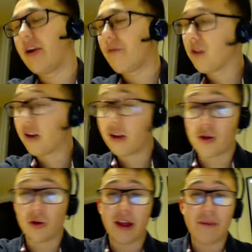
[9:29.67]

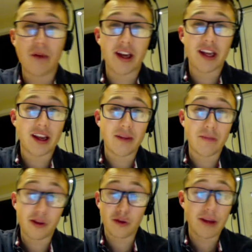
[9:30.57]
store their money
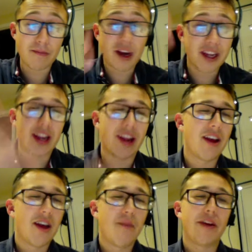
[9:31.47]
in it.
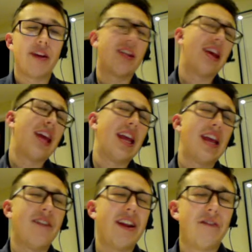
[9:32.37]
Because
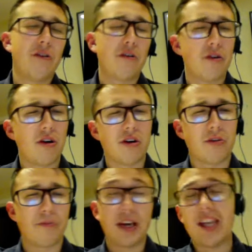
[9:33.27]
even if you're not
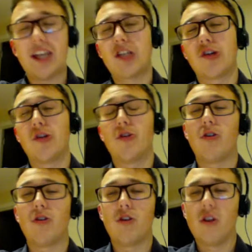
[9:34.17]
completely
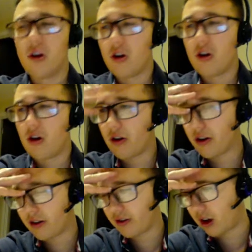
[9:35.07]
sure
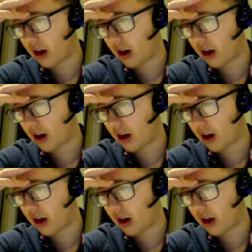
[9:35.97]
on